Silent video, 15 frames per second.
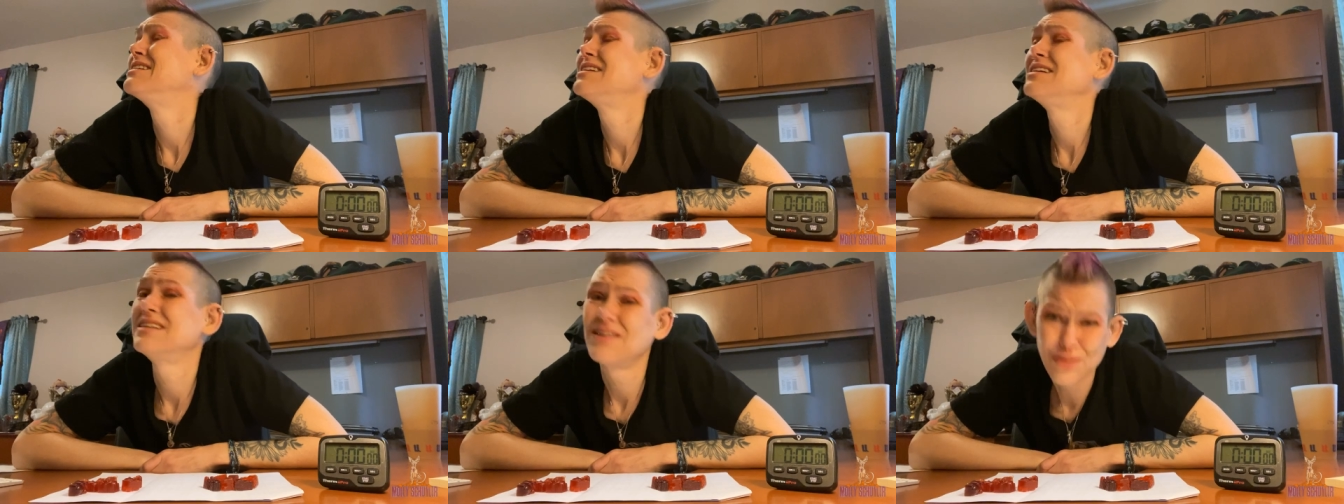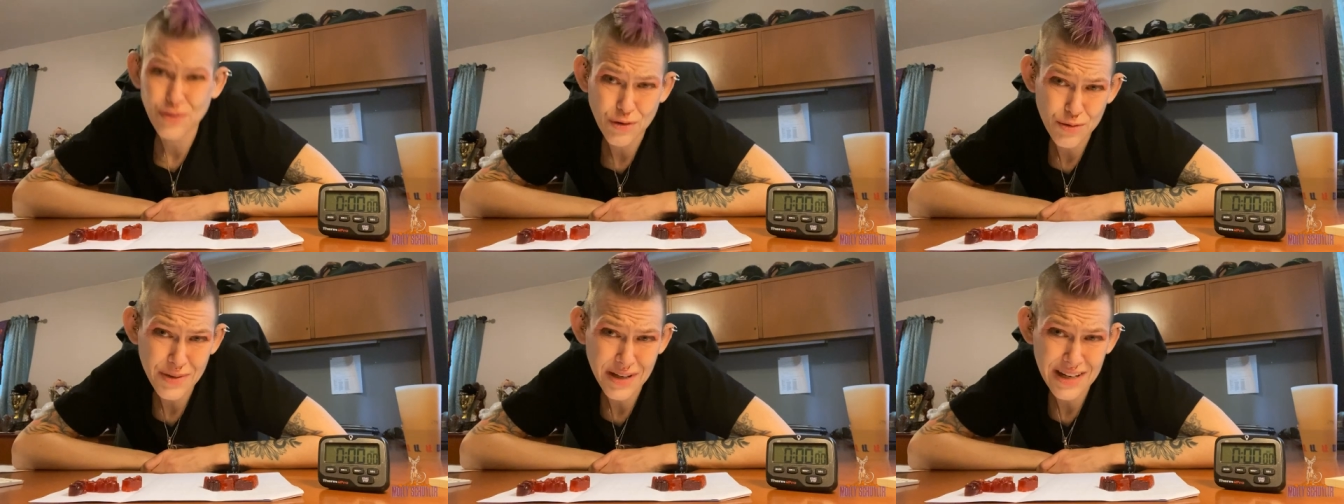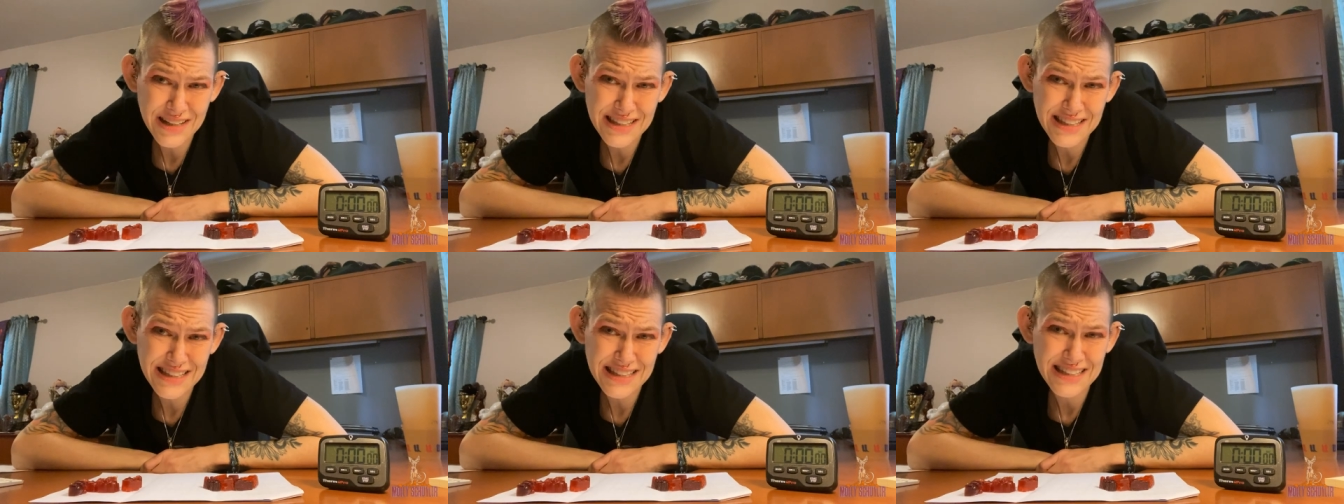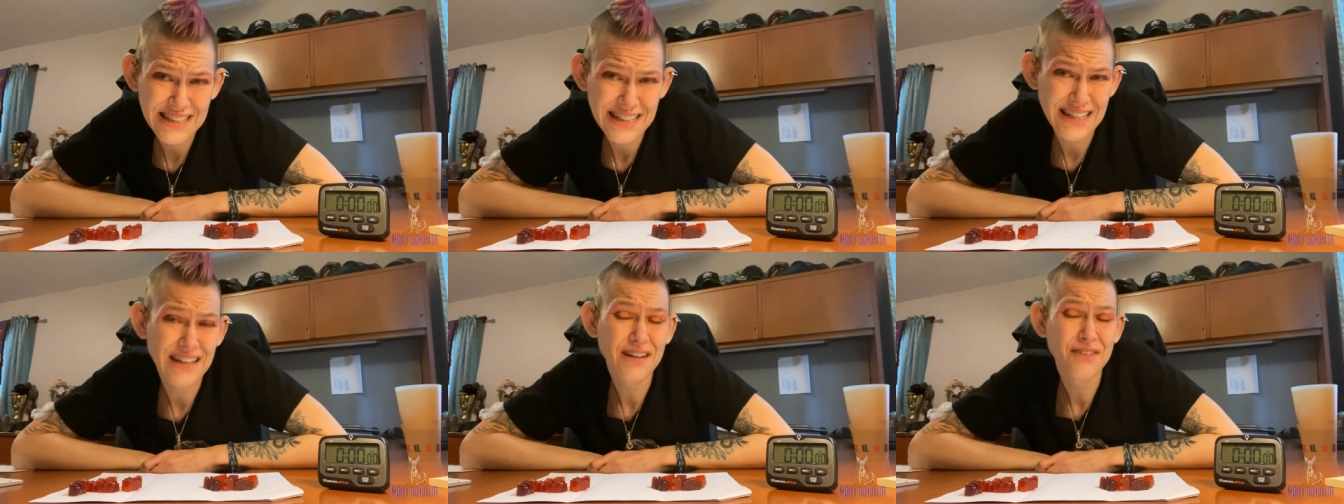until the four minutes.
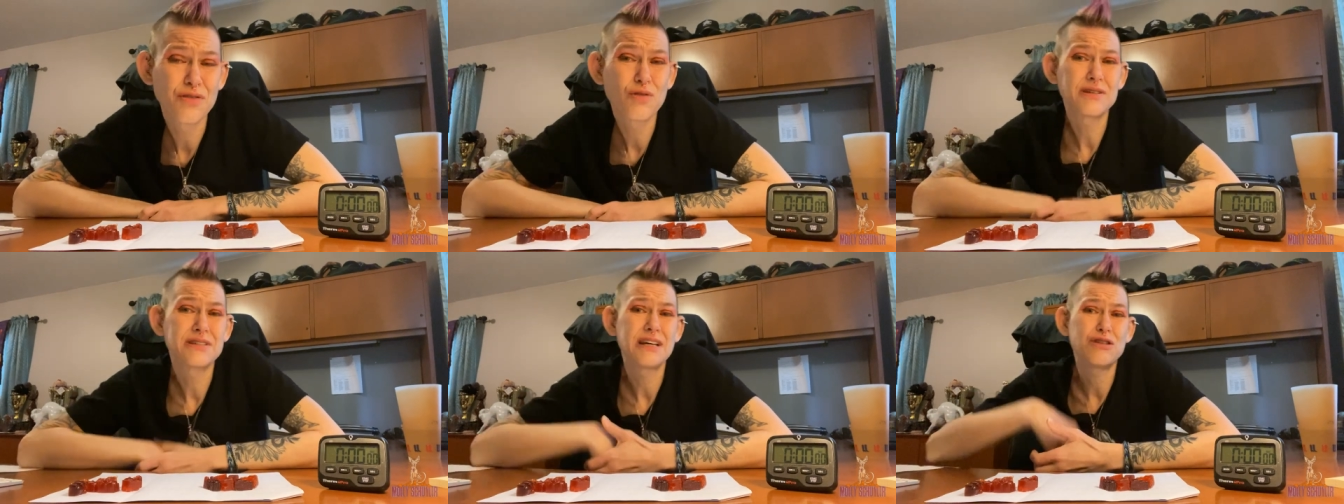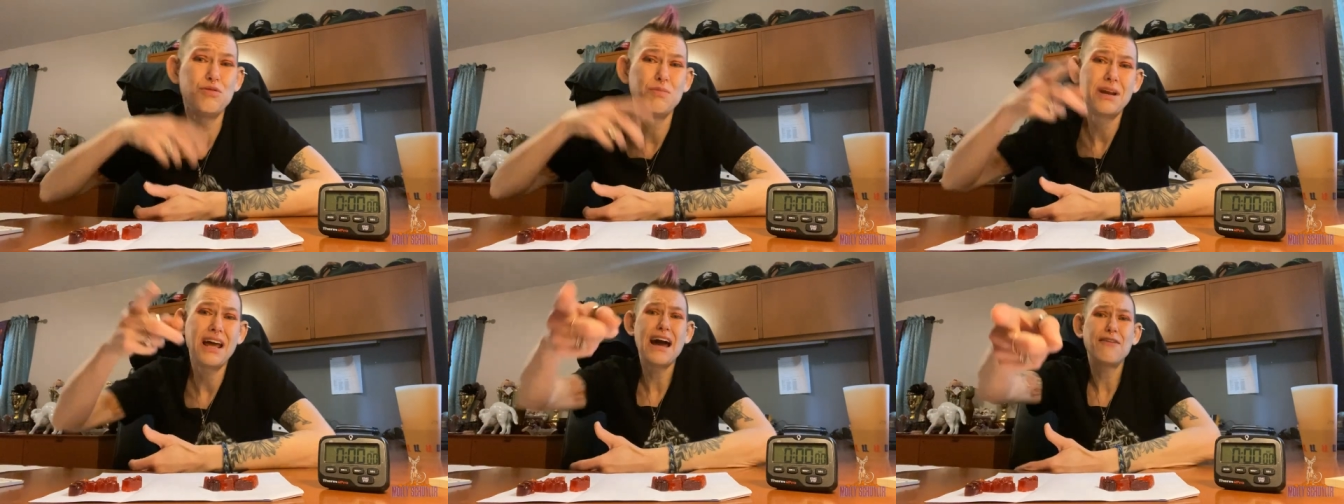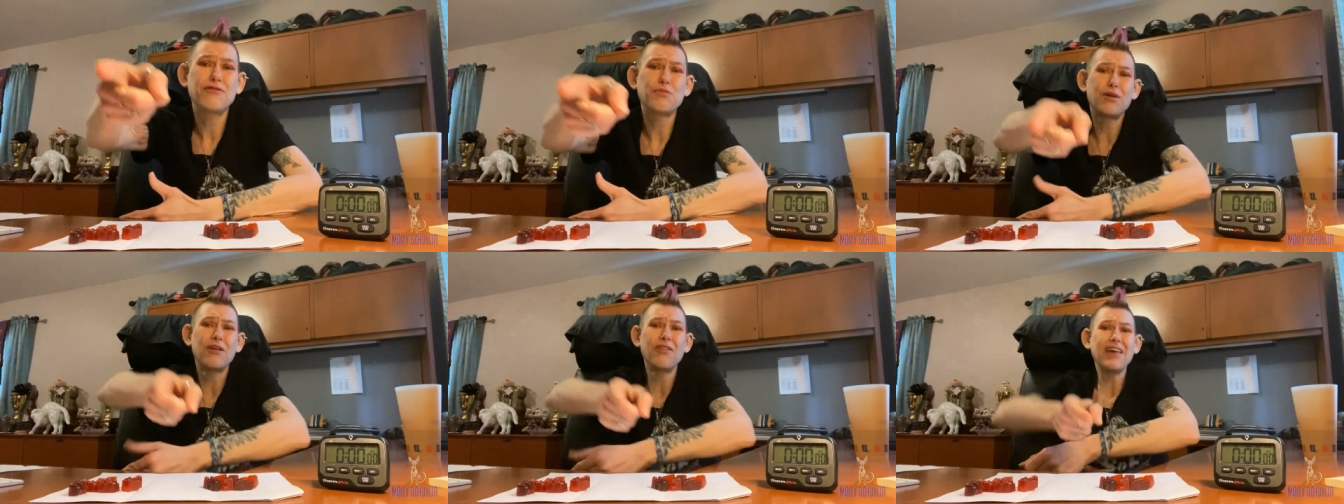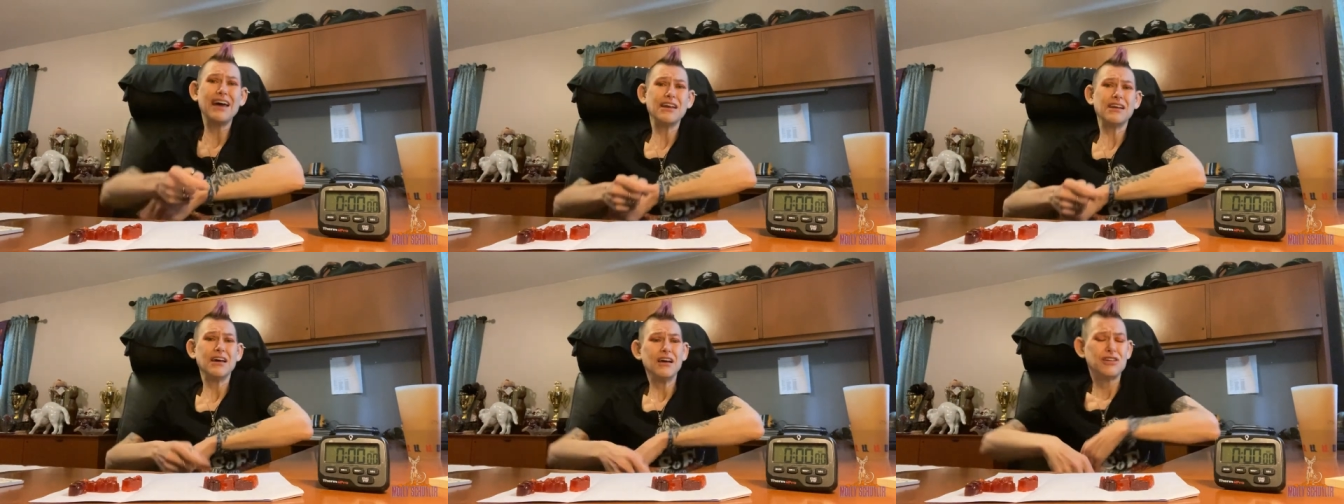And of course that two minute afterburn in
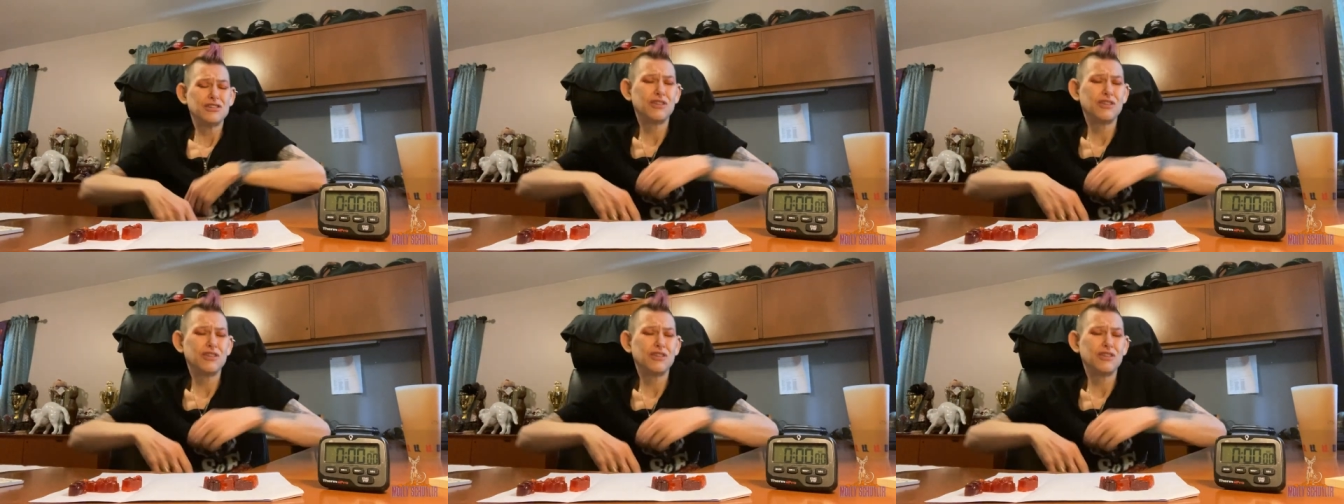the end.